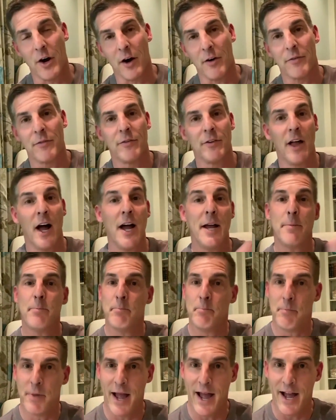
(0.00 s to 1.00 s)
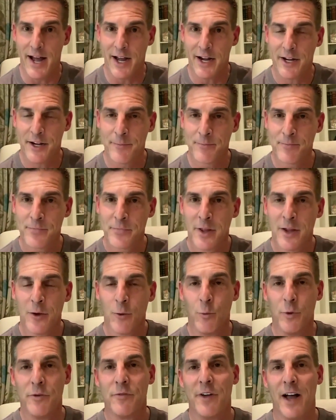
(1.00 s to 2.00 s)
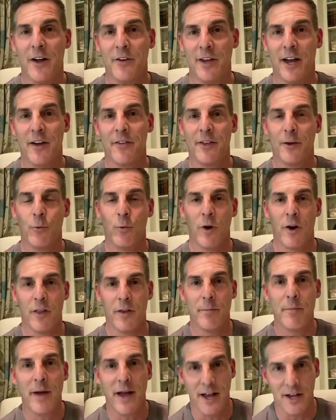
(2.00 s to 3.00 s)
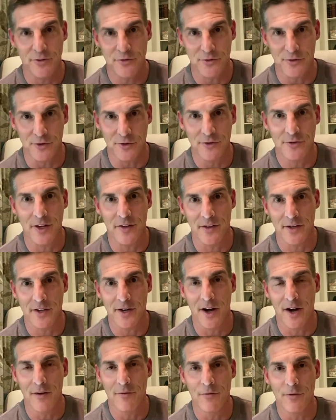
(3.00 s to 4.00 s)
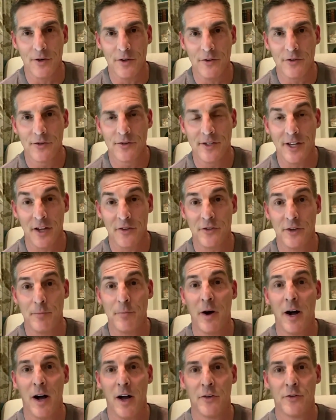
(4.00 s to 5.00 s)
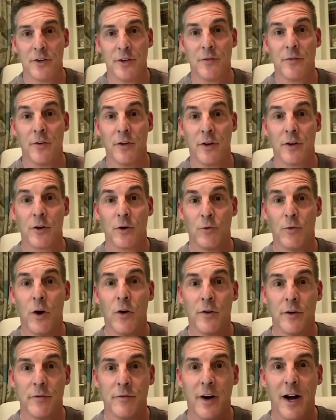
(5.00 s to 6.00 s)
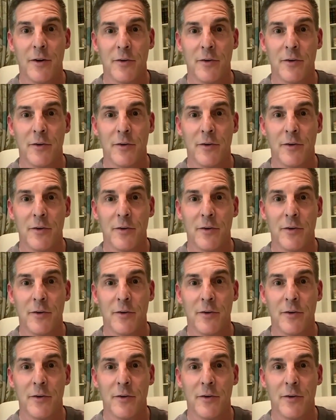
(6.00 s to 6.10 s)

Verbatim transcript: and pastor Bobby Gruenewald are still under self quarantine, but the two are expected to finish their quarantine